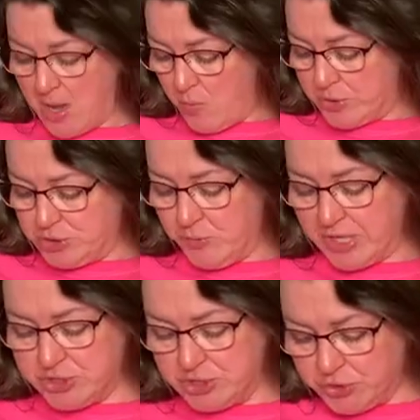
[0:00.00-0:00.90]
What you want
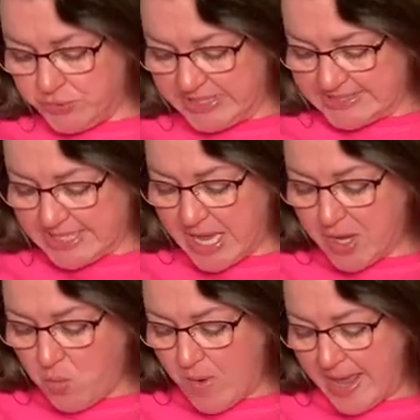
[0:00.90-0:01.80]
to do is cut
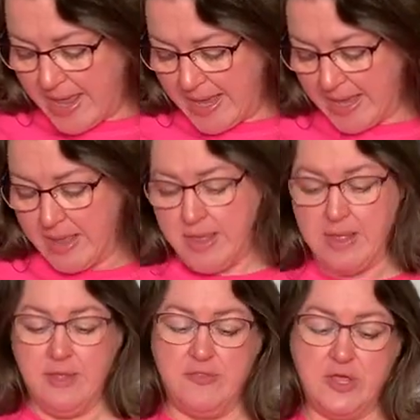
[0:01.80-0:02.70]
away
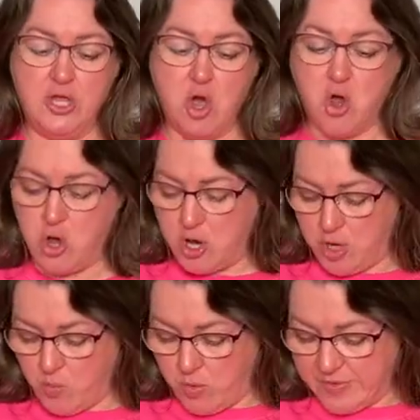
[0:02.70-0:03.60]
the
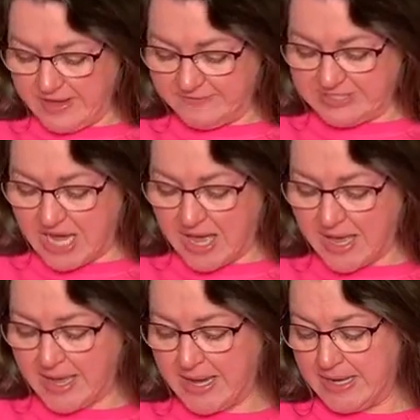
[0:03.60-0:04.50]
yarn where they've
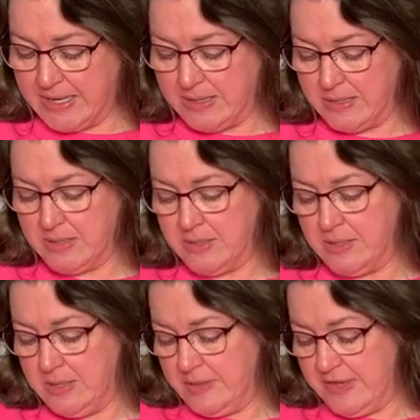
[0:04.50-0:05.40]
tied
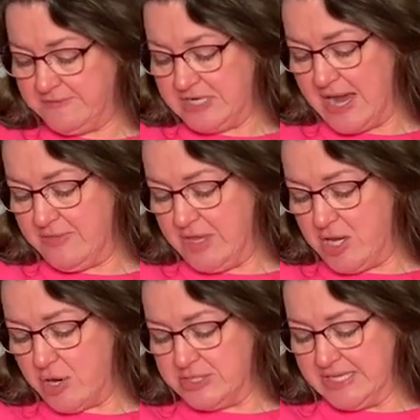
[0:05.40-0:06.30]
the
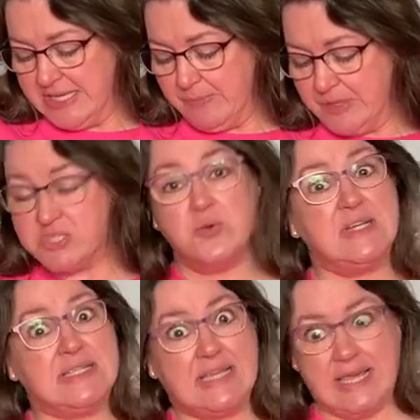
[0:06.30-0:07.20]
yarn to keep it so it
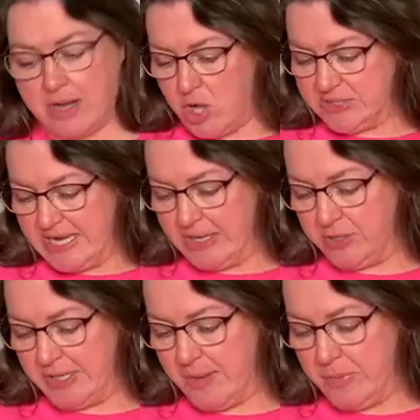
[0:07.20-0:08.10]
doesn't get all
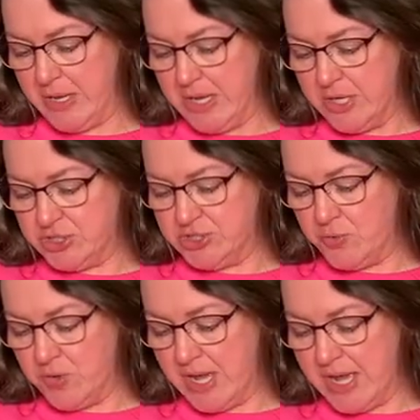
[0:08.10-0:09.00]
tangled up.
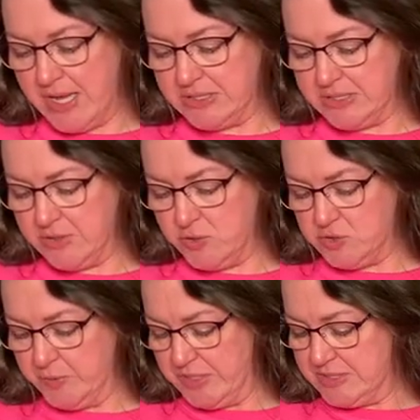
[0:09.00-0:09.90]
So cut those
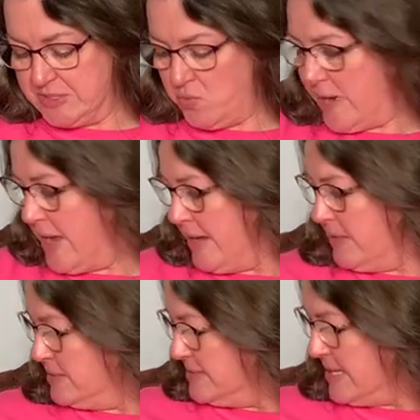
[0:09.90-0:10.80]
pieces away,
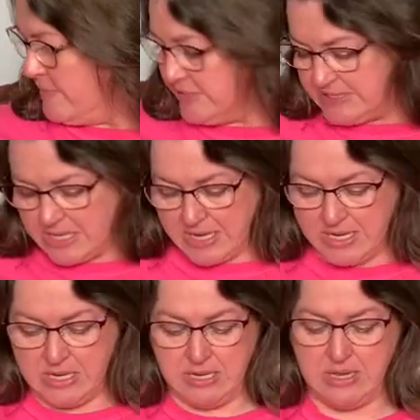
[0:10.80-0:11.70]
set them aside.